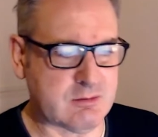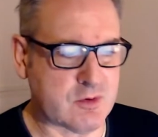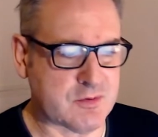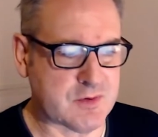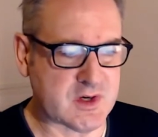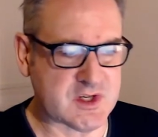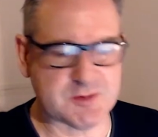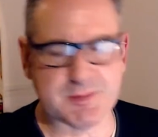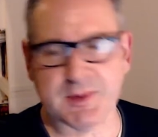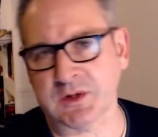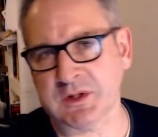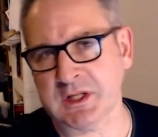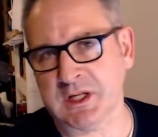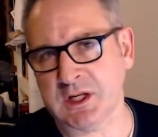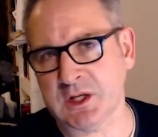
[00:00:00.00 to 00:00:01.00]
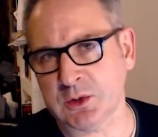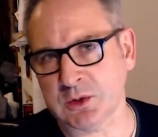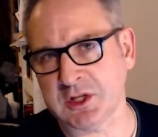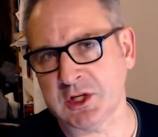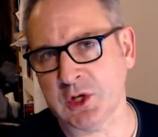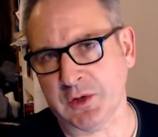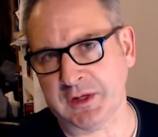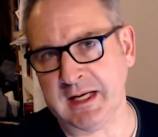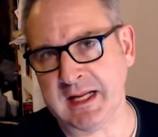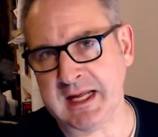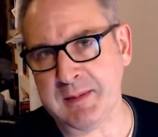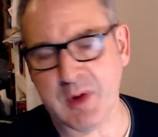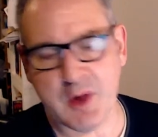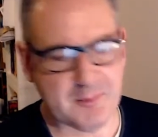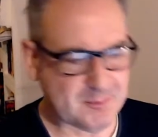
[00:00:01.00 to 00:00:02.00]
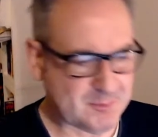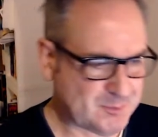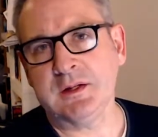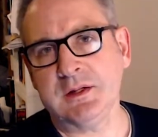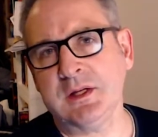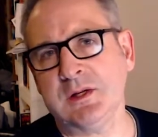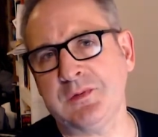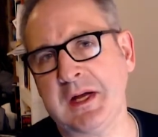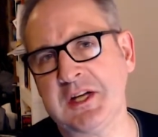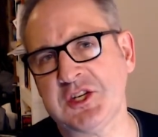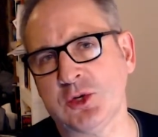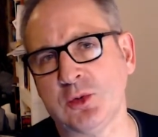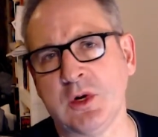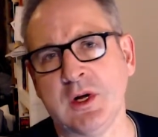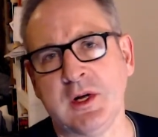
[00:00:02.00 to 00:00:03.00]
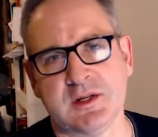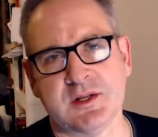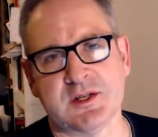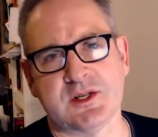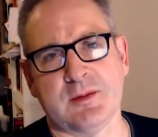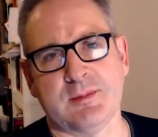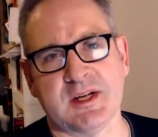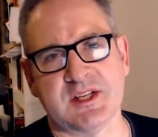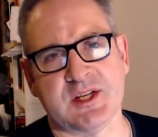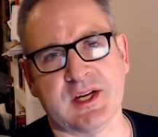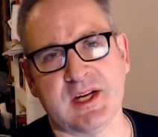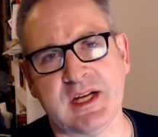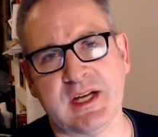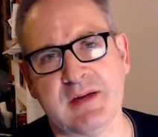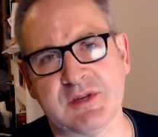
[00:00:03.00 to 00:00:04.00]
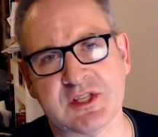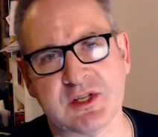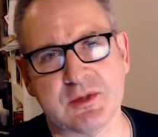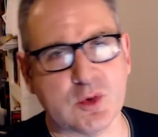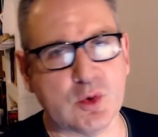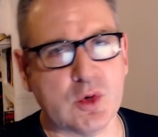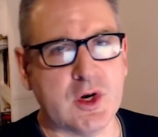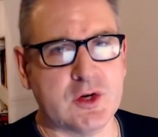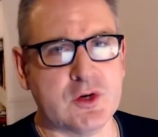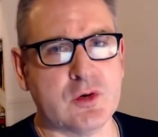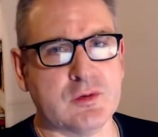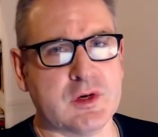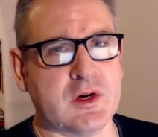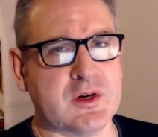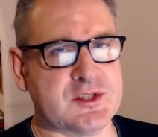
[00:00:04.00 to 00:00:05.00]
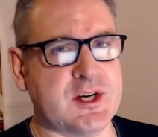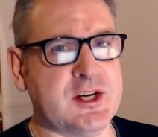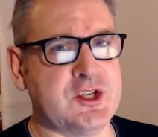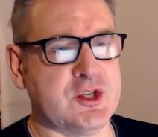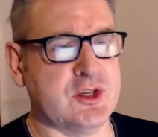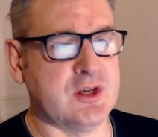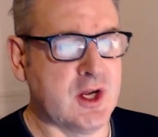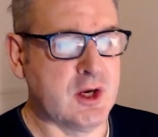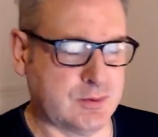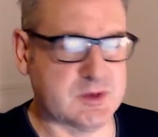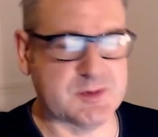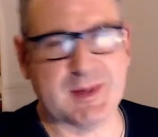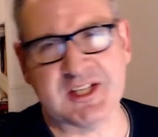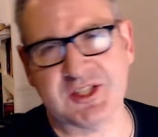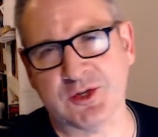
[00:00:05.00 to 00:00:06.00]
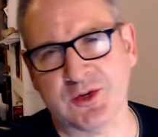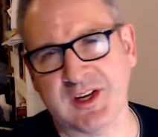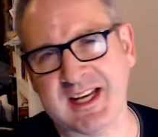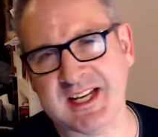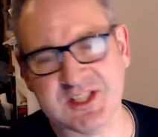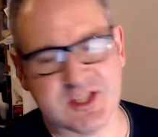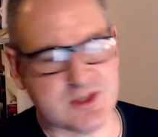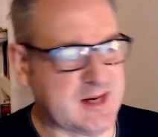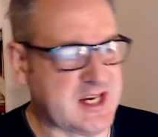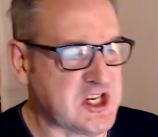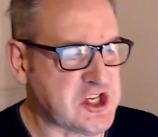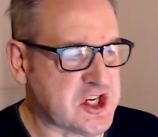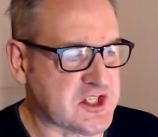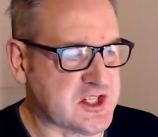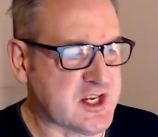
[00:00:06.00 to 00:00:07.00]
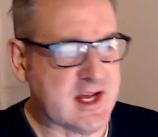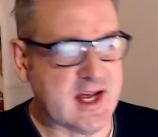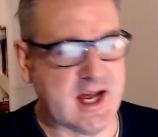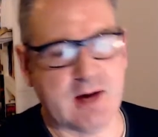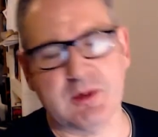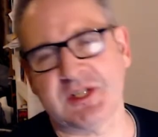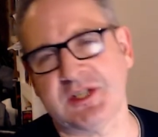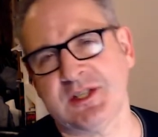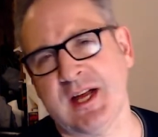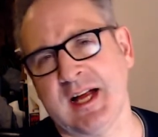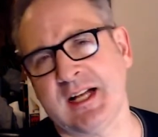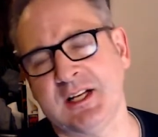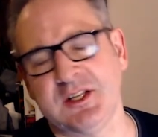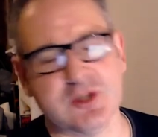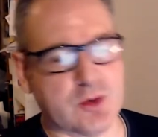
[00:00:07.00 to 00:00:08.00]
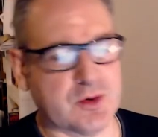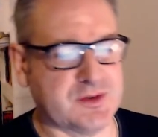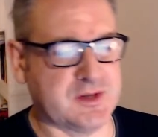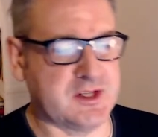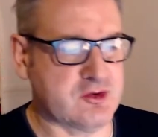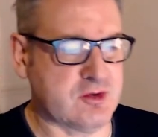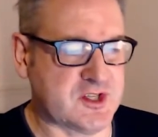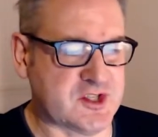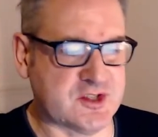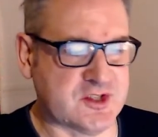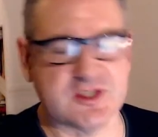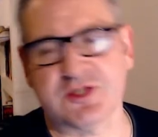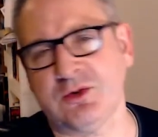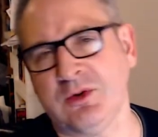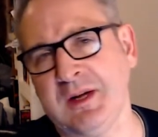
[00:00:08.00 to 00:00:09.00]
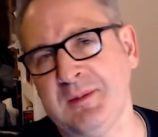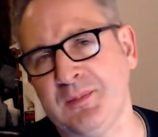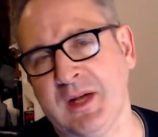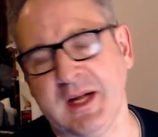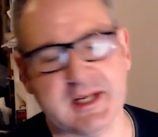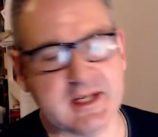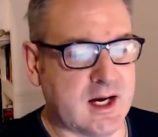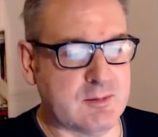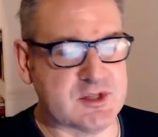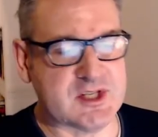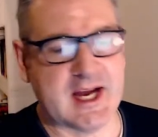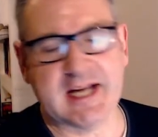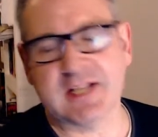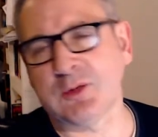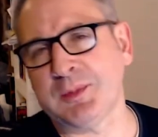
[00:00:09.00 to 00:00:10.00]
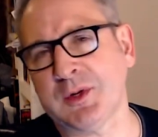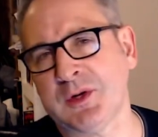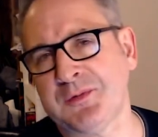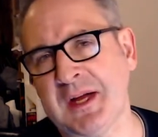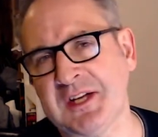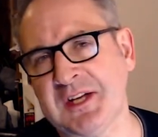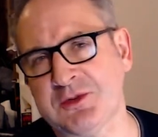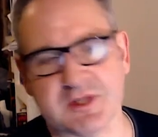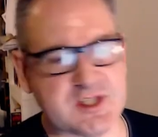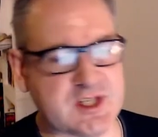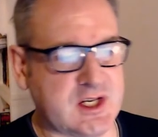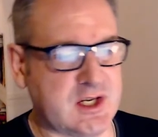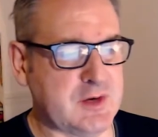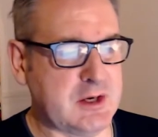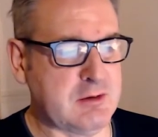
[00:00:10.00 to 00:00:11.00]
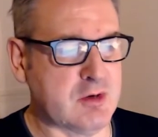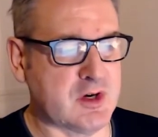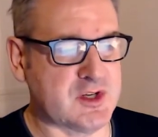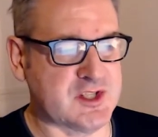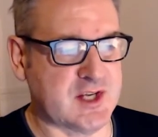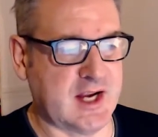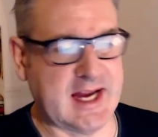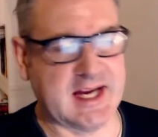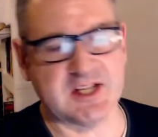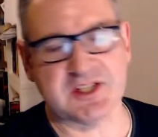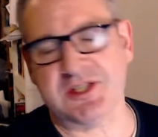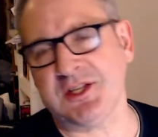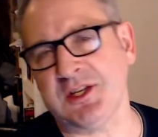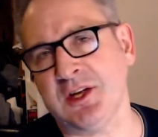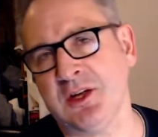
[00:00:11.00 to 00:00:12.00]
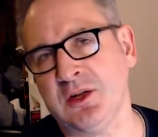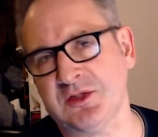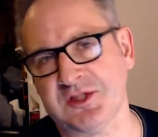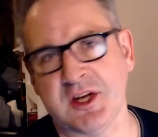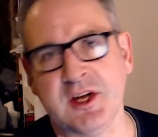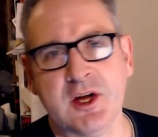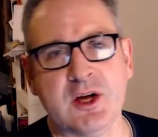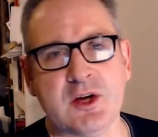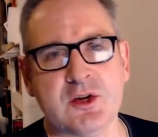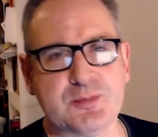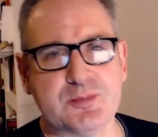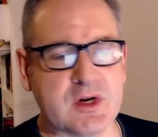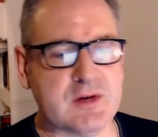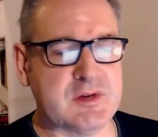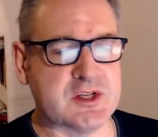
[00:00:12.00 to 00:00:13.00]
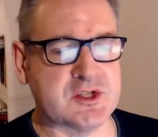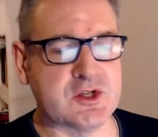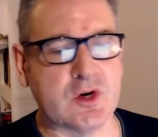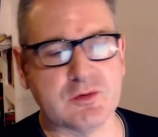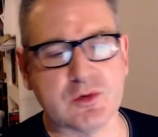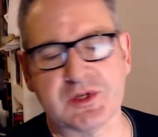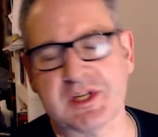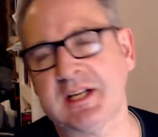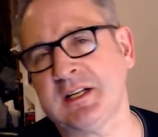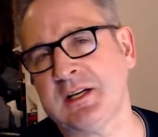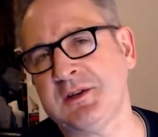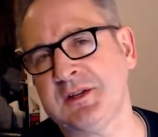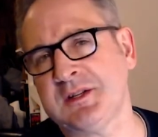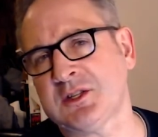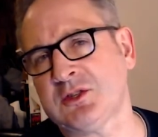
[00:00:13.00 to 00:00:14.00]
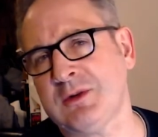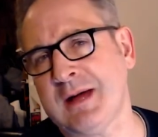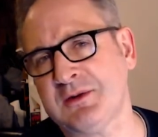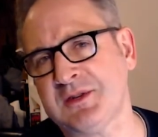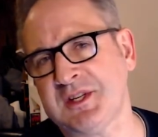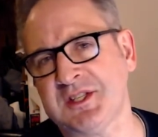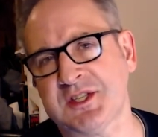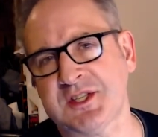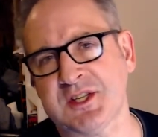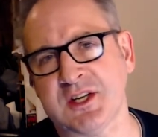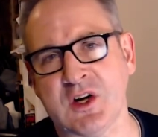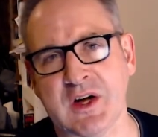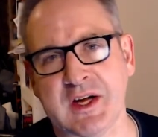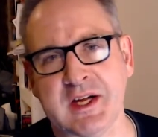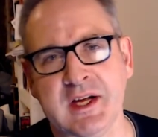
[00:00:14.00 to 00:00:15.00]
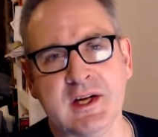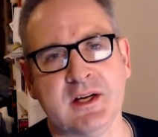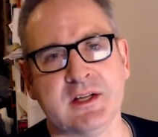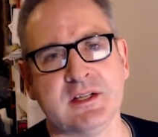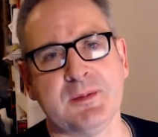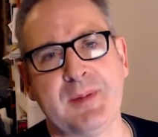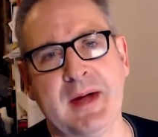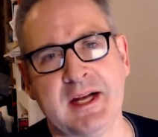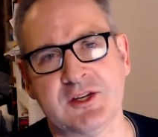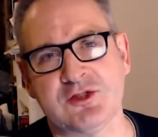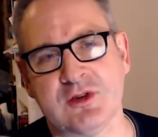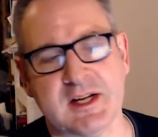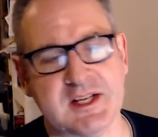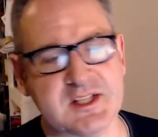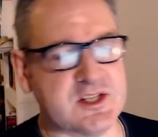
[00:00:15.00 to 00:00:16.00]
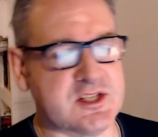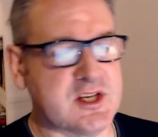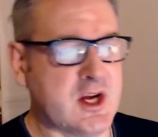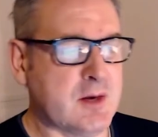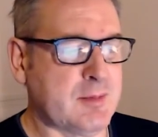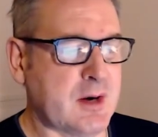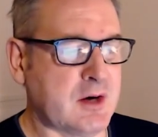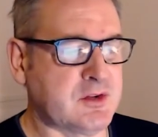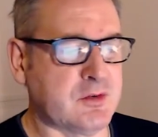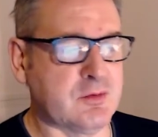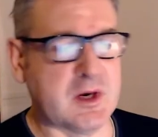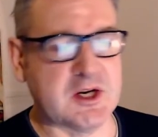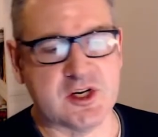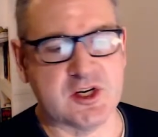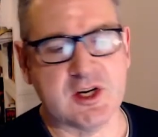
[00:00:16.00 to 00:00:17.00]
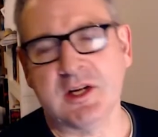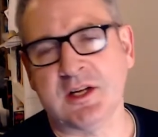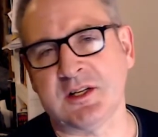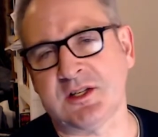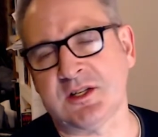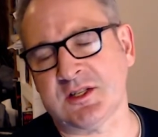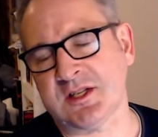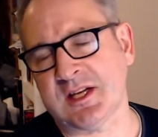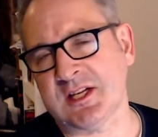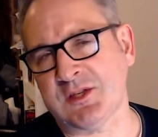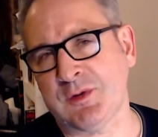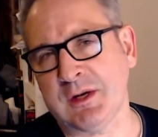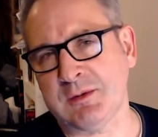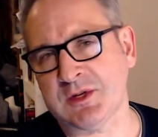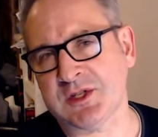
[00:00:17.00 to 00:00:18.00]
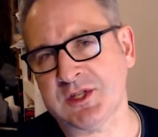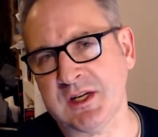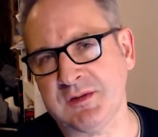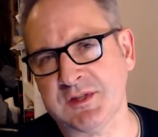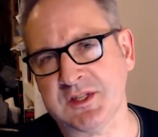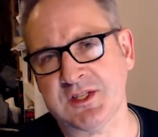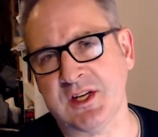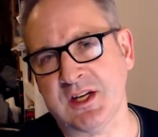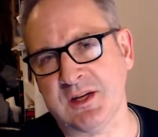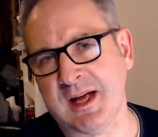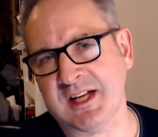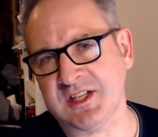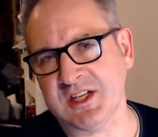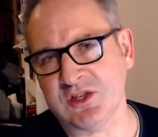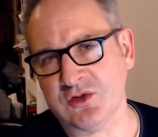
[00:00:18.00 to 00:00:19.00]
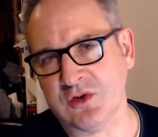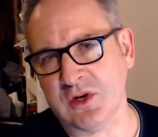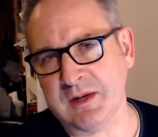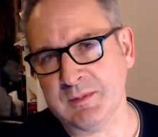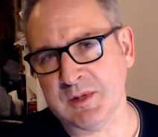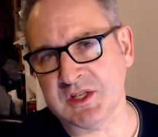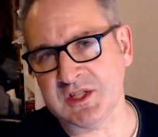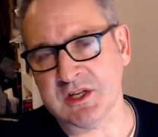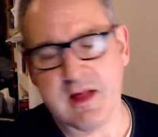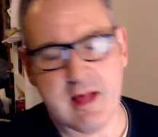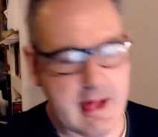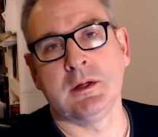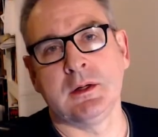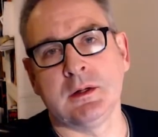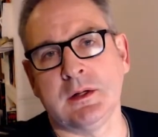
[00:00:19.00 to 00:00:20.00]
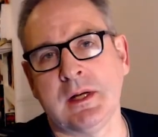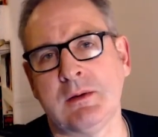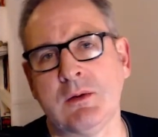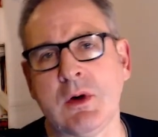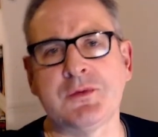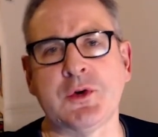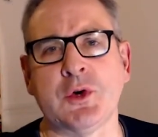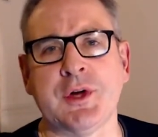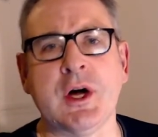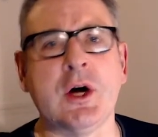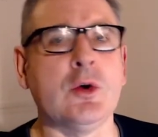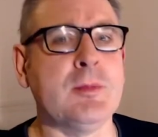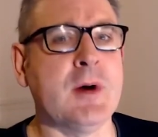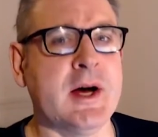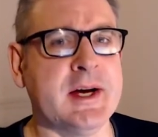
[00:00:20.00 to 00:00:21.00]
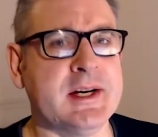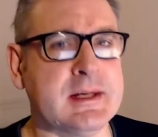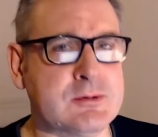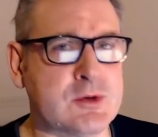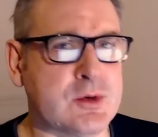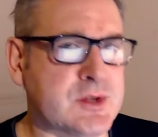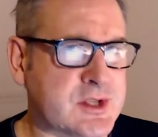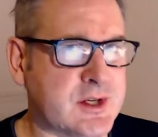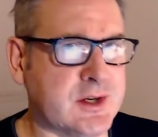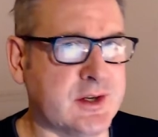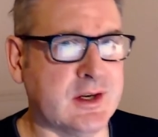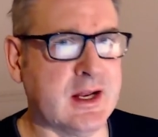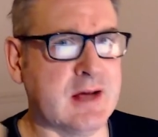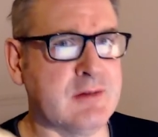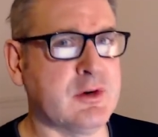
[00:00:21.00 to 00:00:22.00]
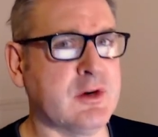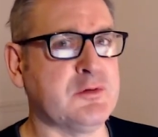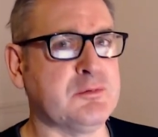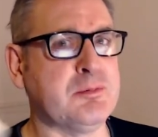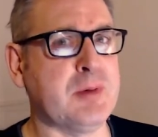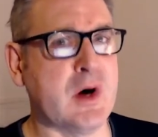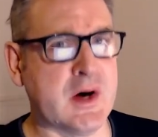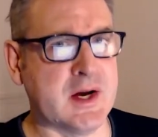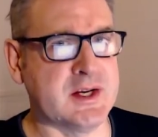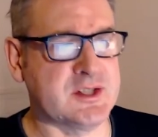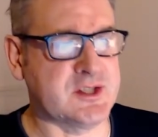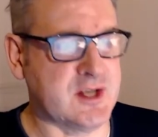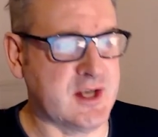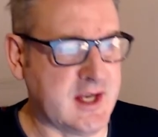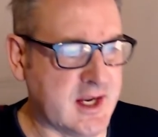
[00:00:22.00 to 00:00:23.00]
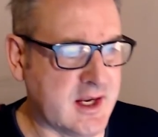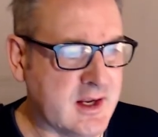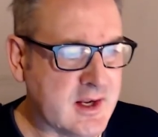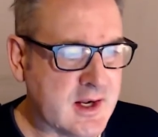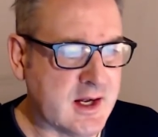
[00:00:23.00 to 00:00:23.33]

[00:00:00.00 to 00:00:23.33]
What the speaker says: revised by Carl Gottlieb. The eventual, and some may say inevitable, novelisation was based on an intermediate Howard Sackler Dorothy Tristan screenplay and was handled by veteran TV writer Hank Searls, whose previous novels included The Crowded Sky and The Penetrators, both of which had successfully received the cinematic treatment. Now, I've got to hold my hand up to a certain level of bias here,